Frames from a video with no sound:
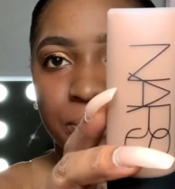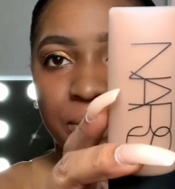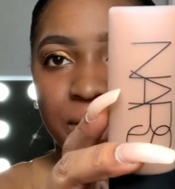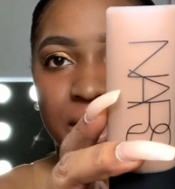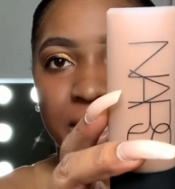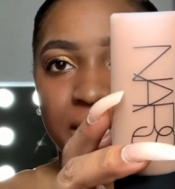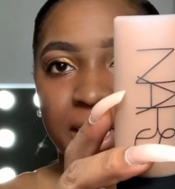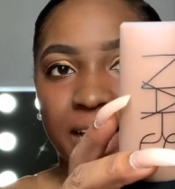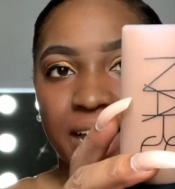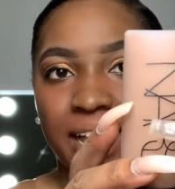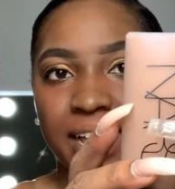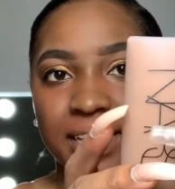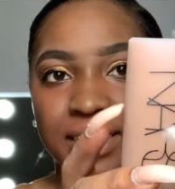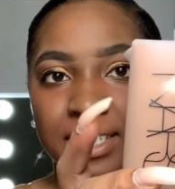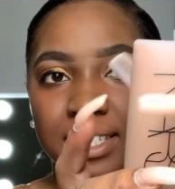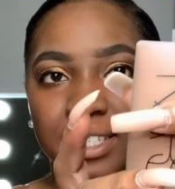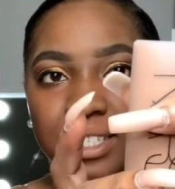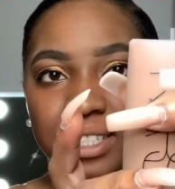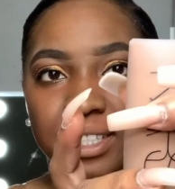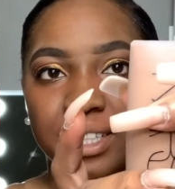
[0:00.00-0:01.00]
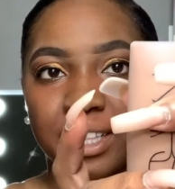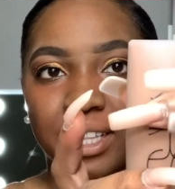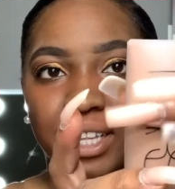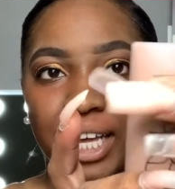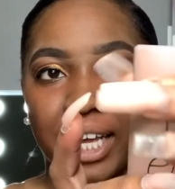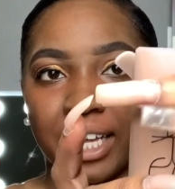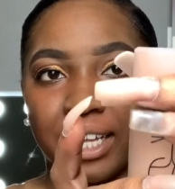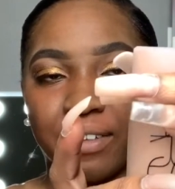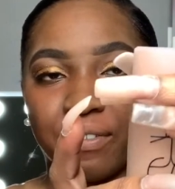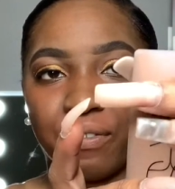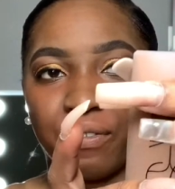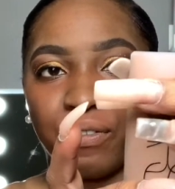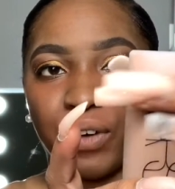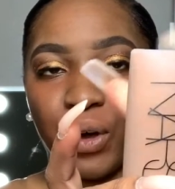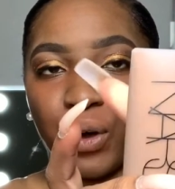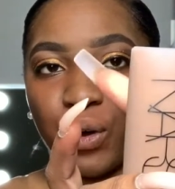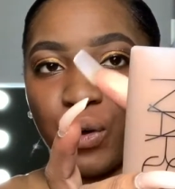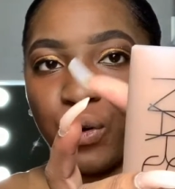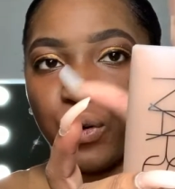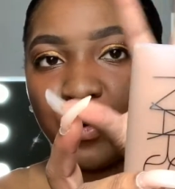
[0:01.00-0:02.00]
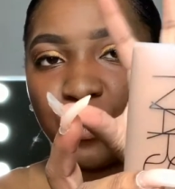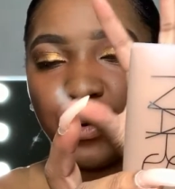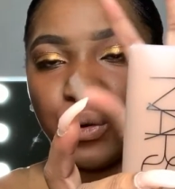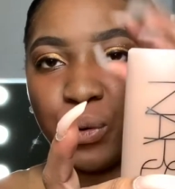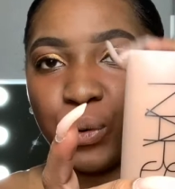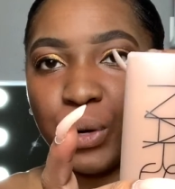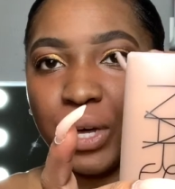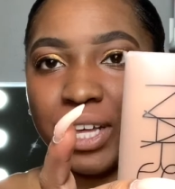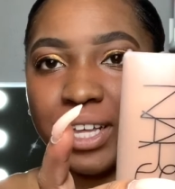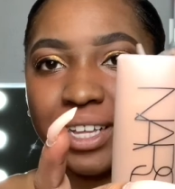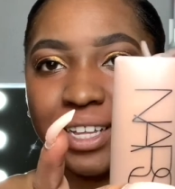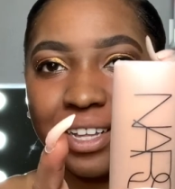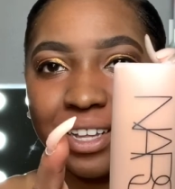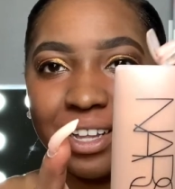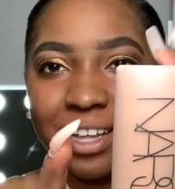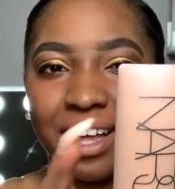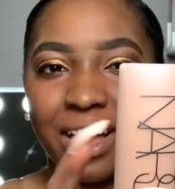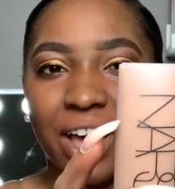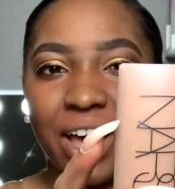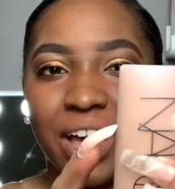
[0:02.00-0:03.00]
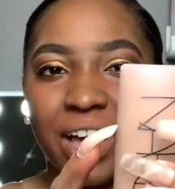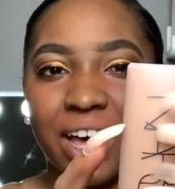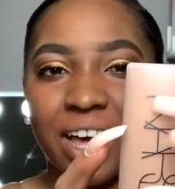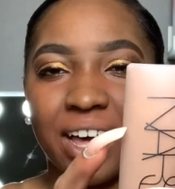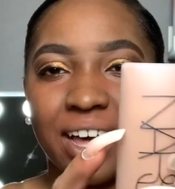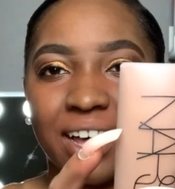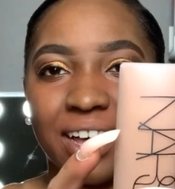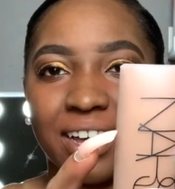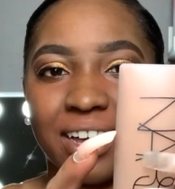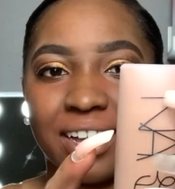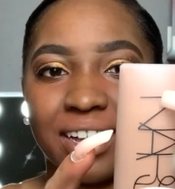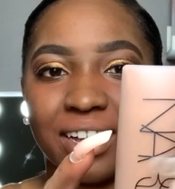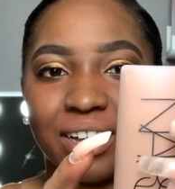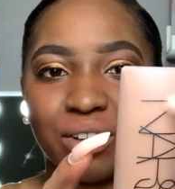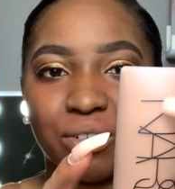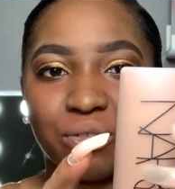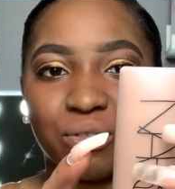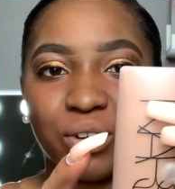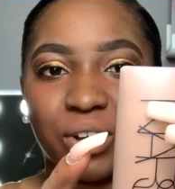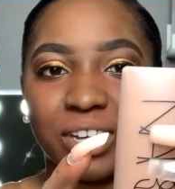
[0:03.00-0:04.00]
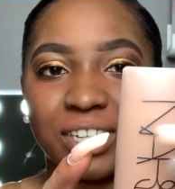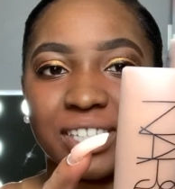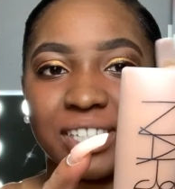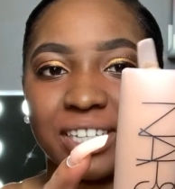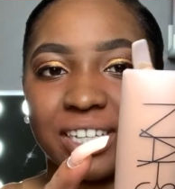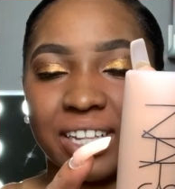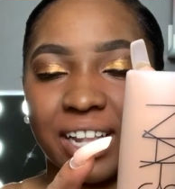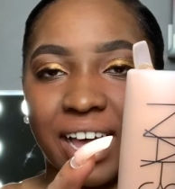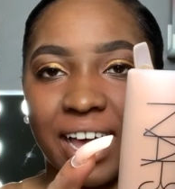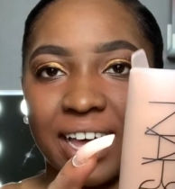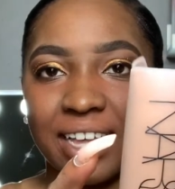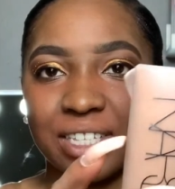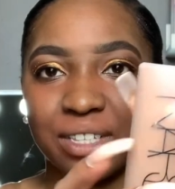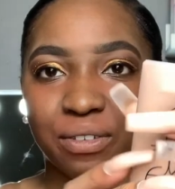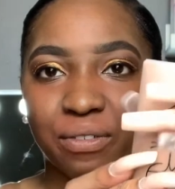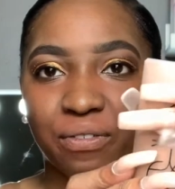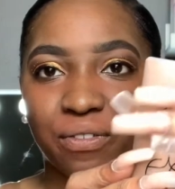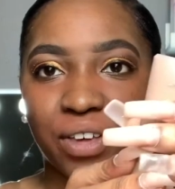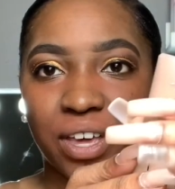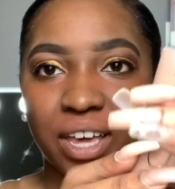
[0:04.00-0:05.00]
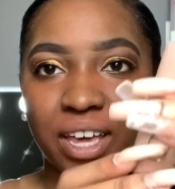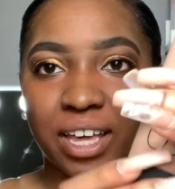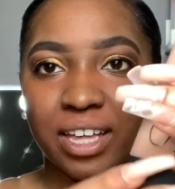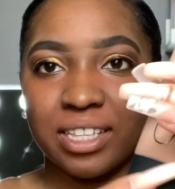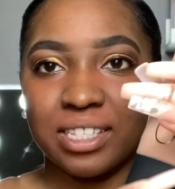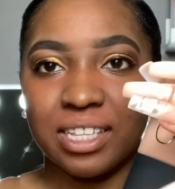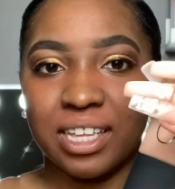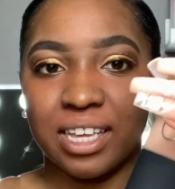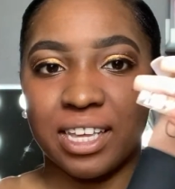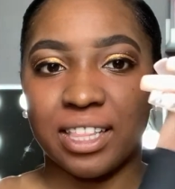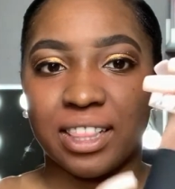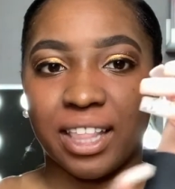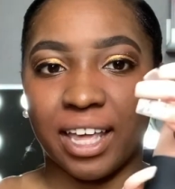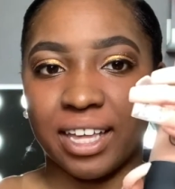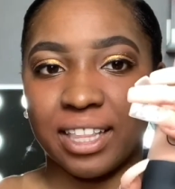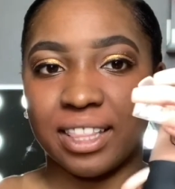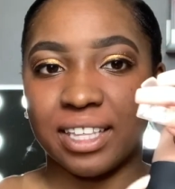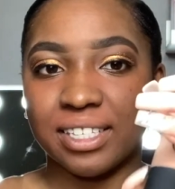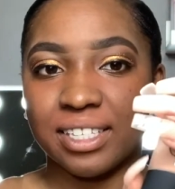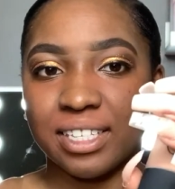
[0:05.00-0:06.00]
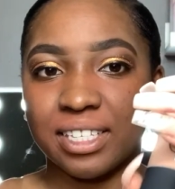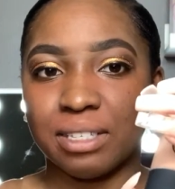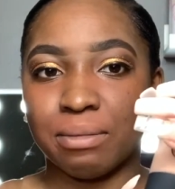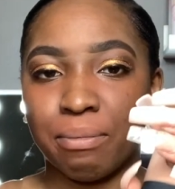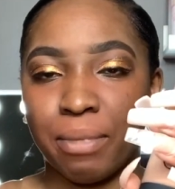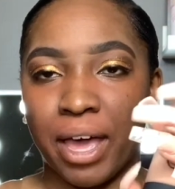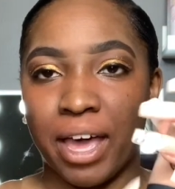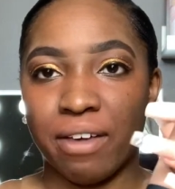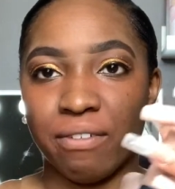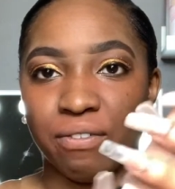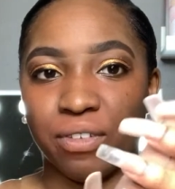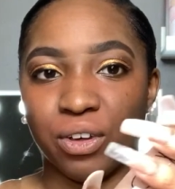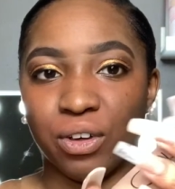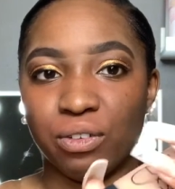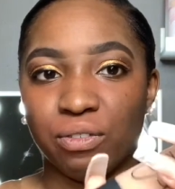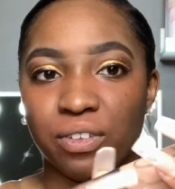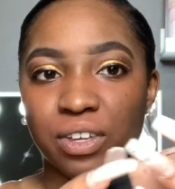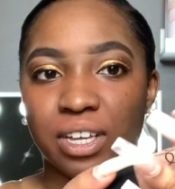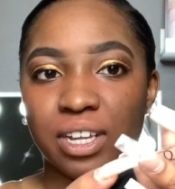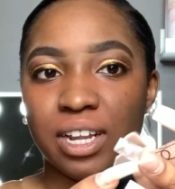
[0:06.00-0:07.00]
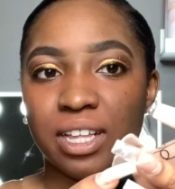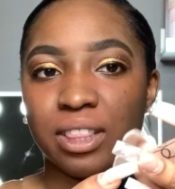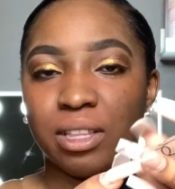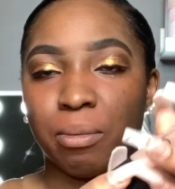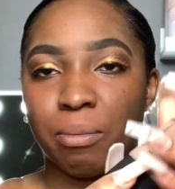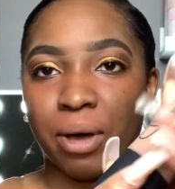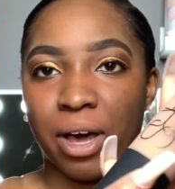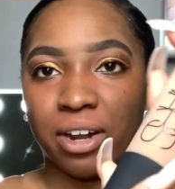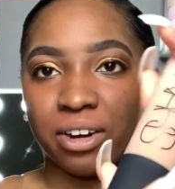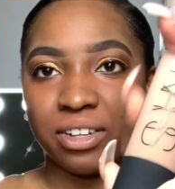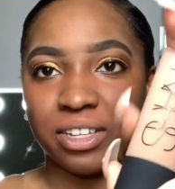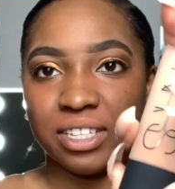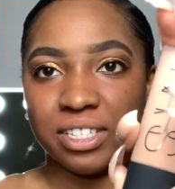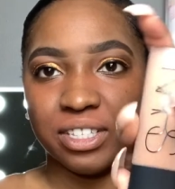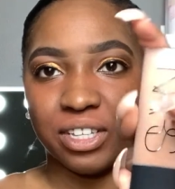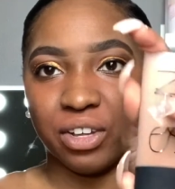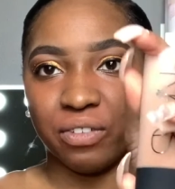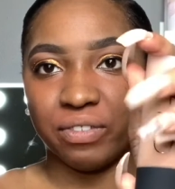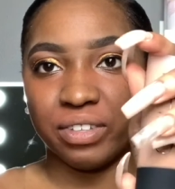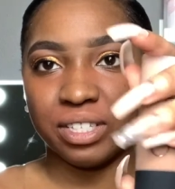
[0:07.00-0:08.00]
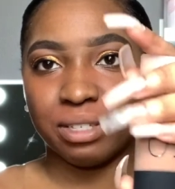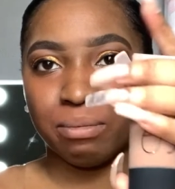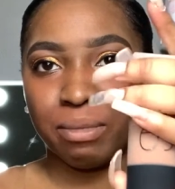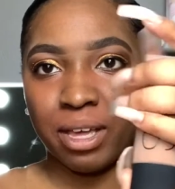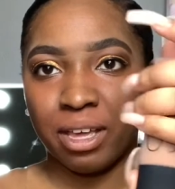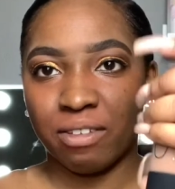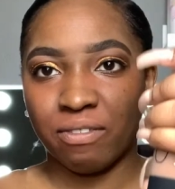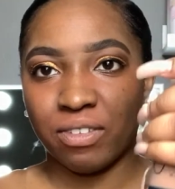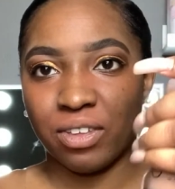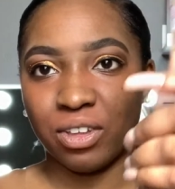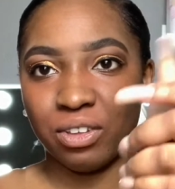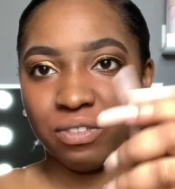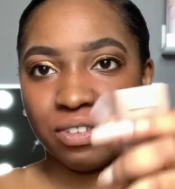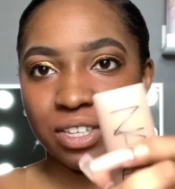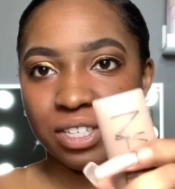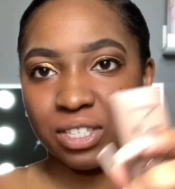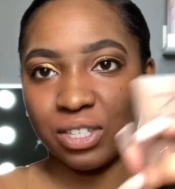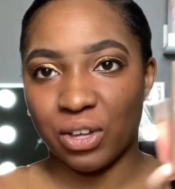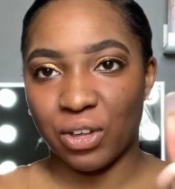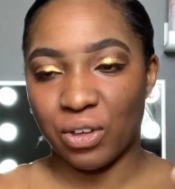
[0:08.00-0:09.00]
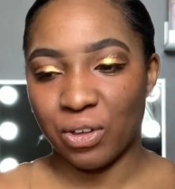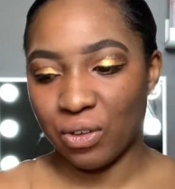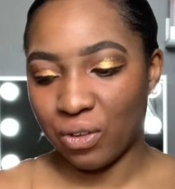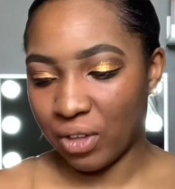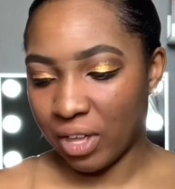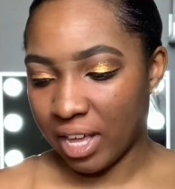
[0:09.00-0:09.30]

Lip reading: It has like faux frosted glass effect, and like this is matte velvet, and the bottle itself is matte velvet, so